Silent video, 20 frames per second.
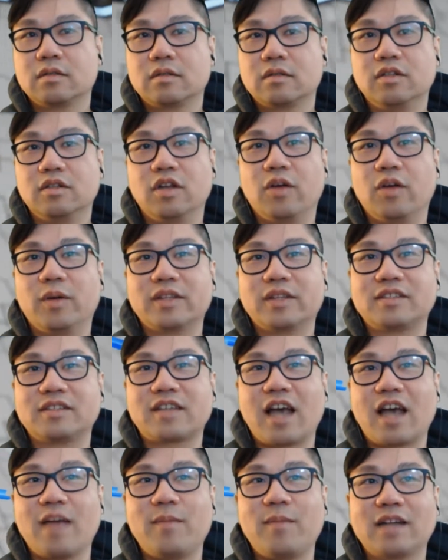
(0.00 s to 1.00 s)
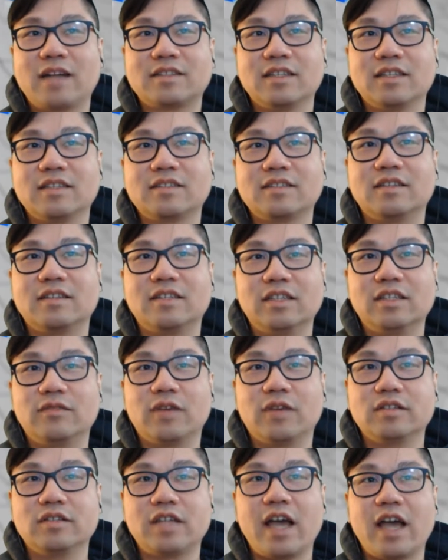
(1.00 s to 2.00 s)
You know what the Skybox is? The
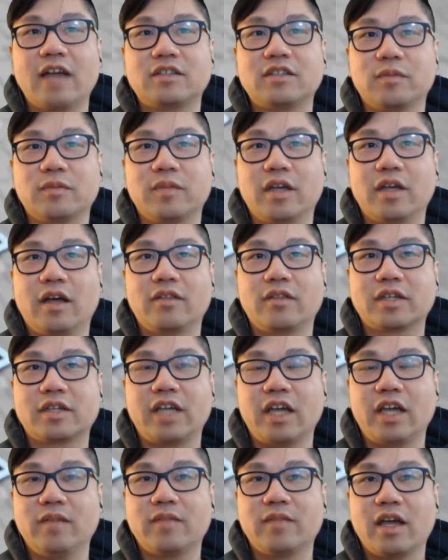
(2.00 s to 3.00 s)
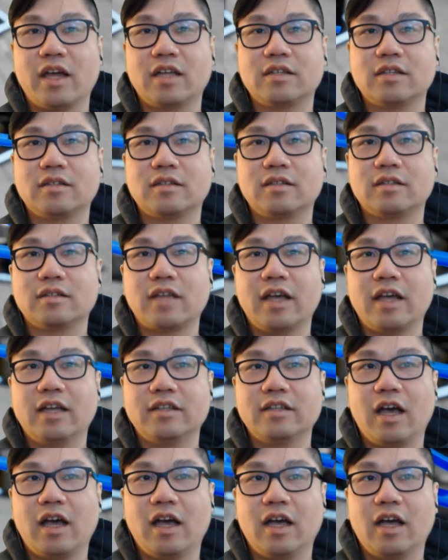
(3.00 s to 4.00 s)
default? Yeah, it's from the other game that
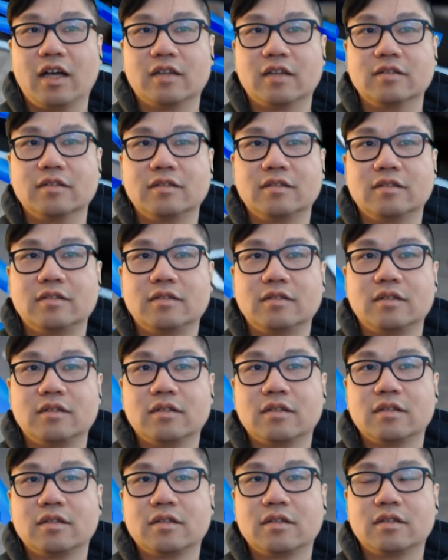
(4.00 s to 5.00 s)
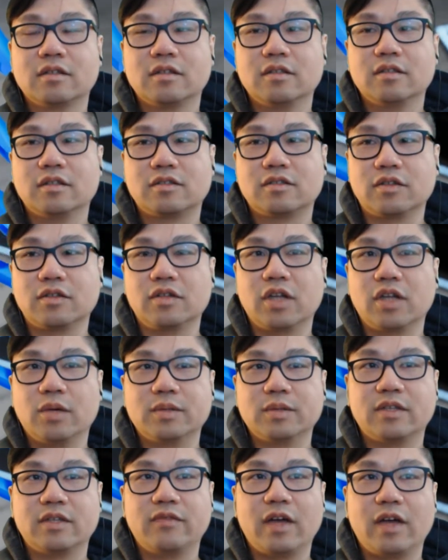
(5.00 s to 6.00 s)
the studio
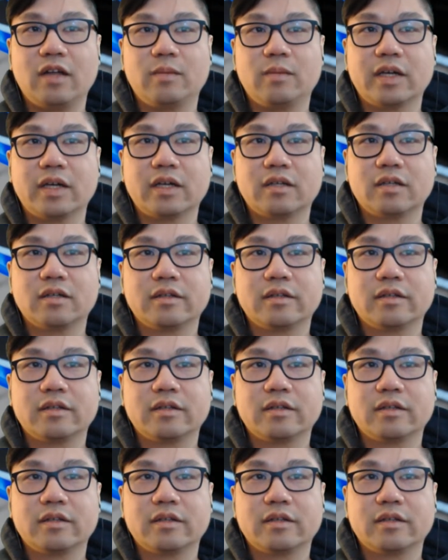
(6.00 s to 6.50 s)
was developing.